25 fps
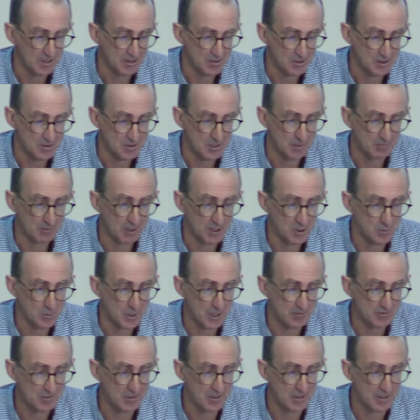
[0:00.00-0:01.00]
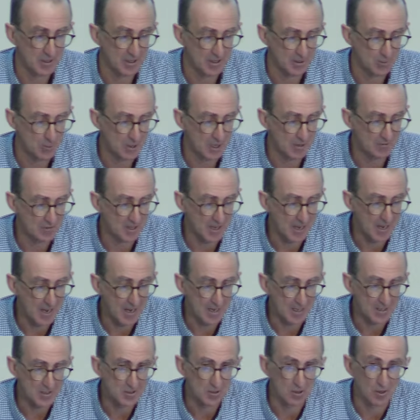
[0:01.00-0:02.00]
So sometimes we have to
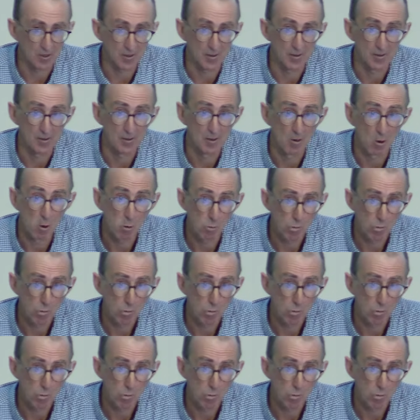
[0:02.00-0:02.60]
act on